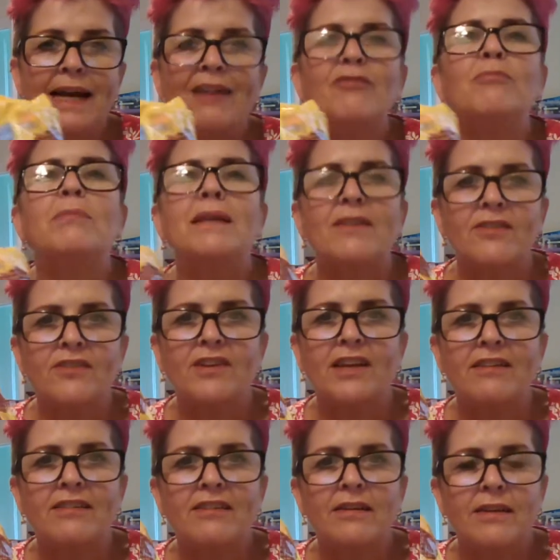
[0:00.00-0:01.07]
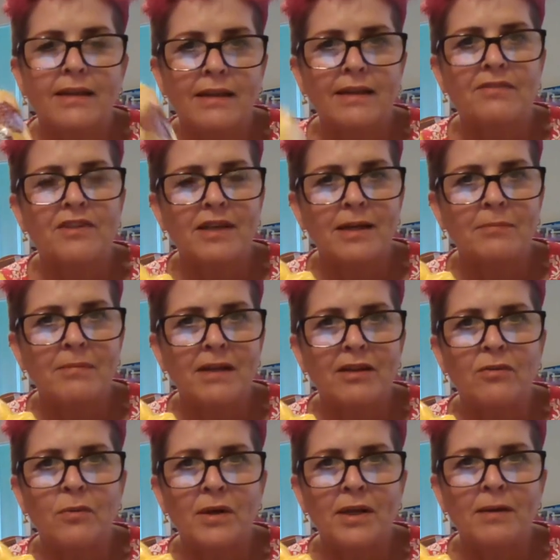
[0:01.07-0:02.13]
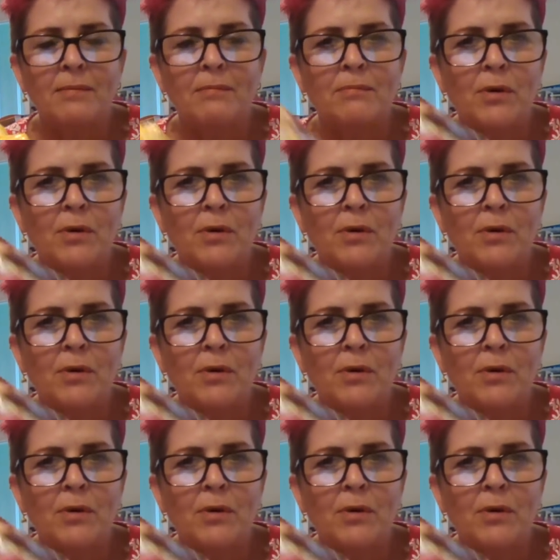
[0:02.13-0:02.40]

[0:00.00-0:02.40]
I've missed it. I'll have to get them next week.